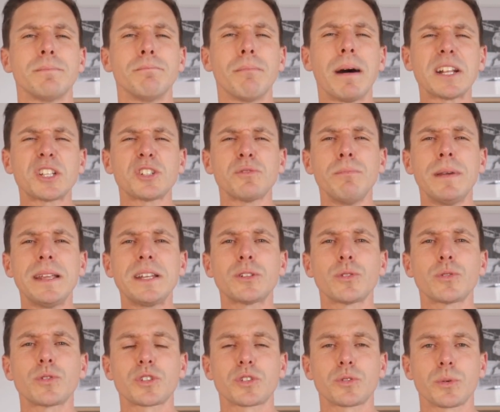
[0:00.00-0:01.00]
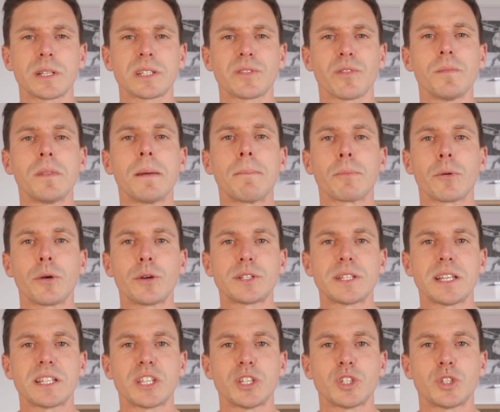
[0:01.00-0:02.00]
much mental stress from the
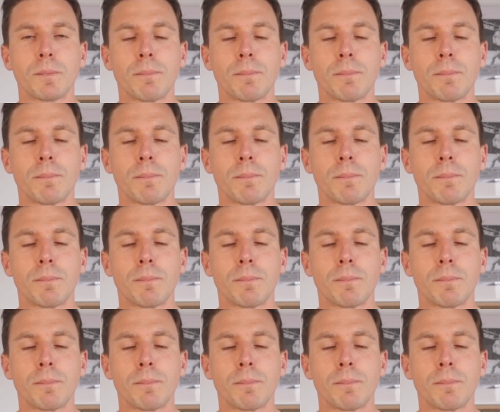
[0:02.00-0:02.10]
process as you